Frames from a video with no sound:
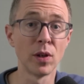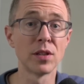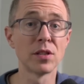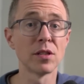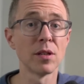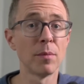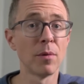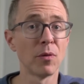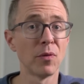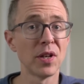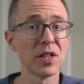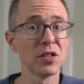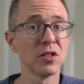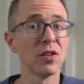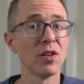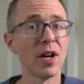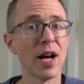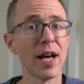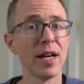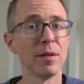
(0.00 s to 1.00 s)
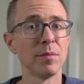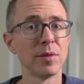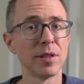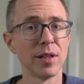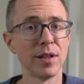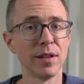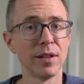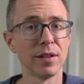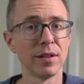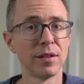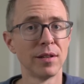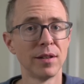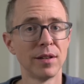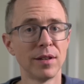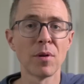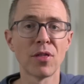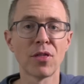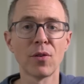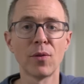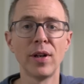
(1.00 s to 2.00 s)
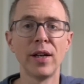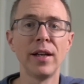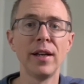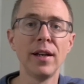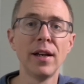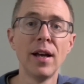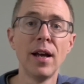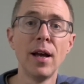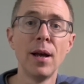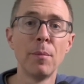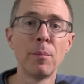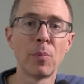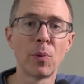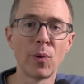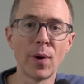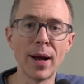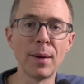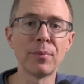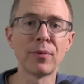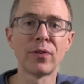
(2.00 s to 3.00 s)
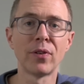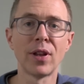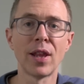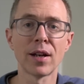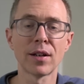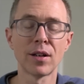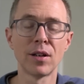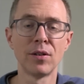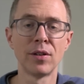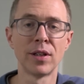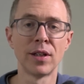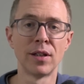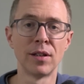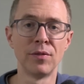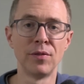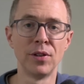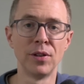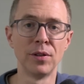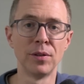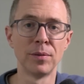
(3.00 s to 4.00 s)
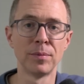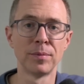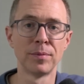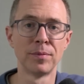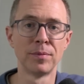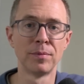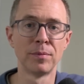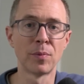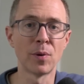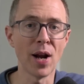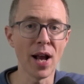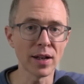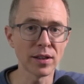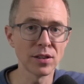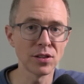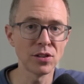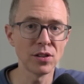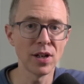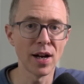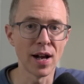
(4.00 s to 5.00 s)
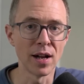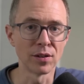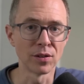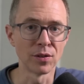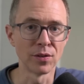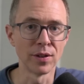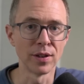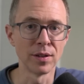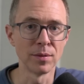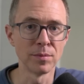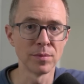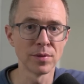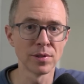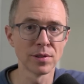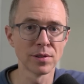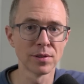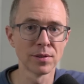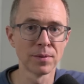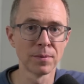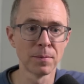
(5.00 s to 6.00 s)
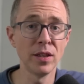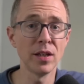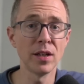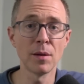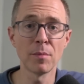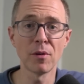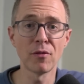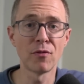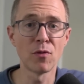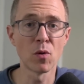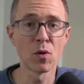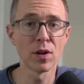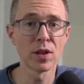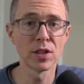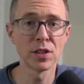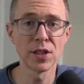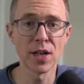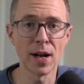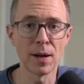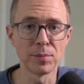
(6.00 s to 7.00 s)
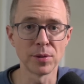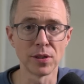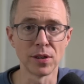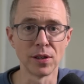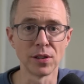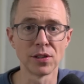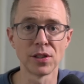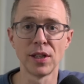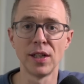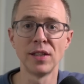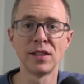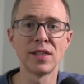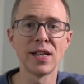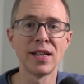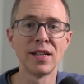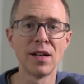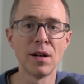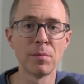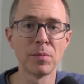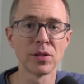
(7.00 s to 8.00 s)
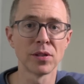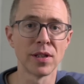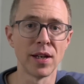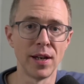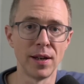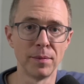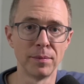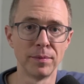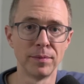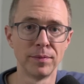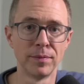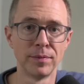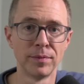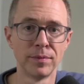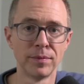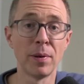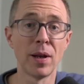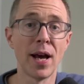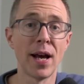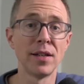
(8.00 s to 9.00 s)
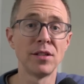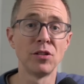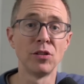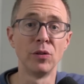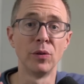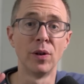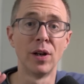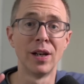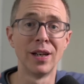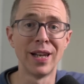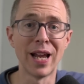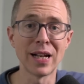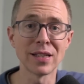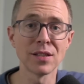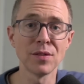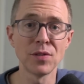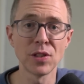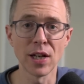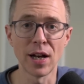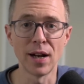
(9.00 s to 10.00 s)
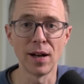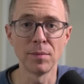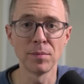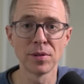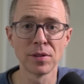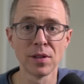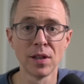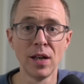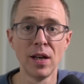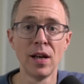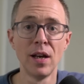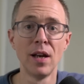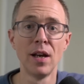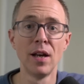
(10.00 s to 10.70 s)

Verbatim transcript: with some original items in it. Number three, prep for that coding interview, practice your algorithms. And then number four, the job search. It's a numbers game. Apply to lots of jobs